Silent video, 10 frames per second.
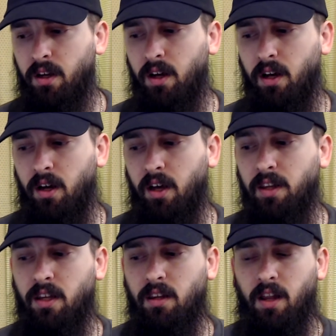And
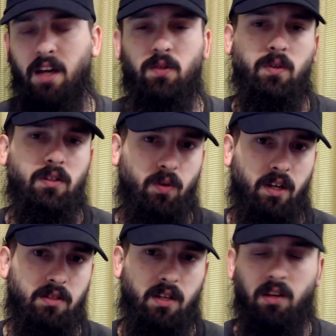then the last one is
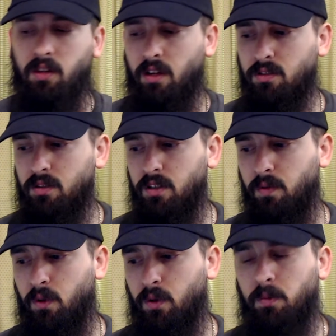grants Death Touch
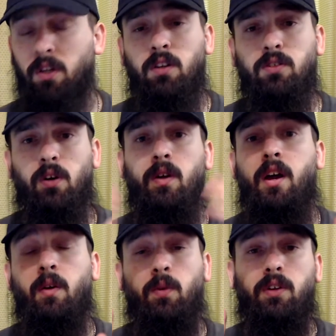if equipped. So
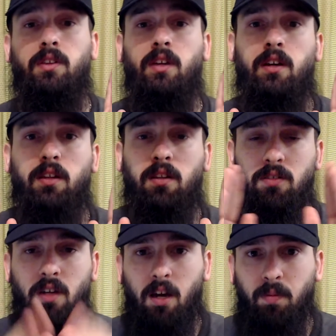I really think
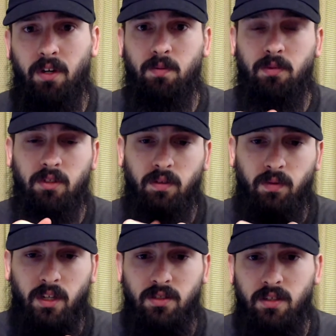there's a high possibility of a
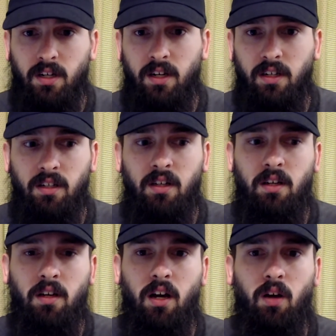legendary
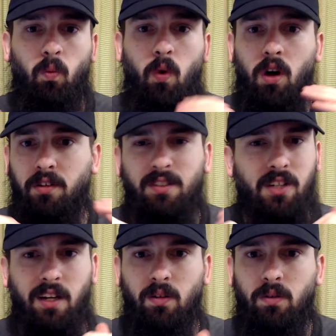wand
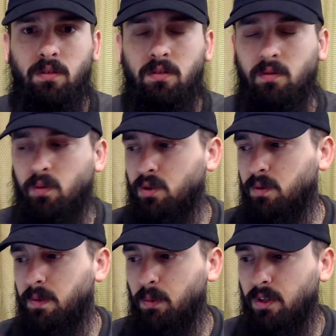cycle, which
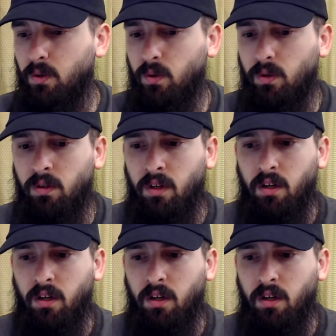would be pretty cool.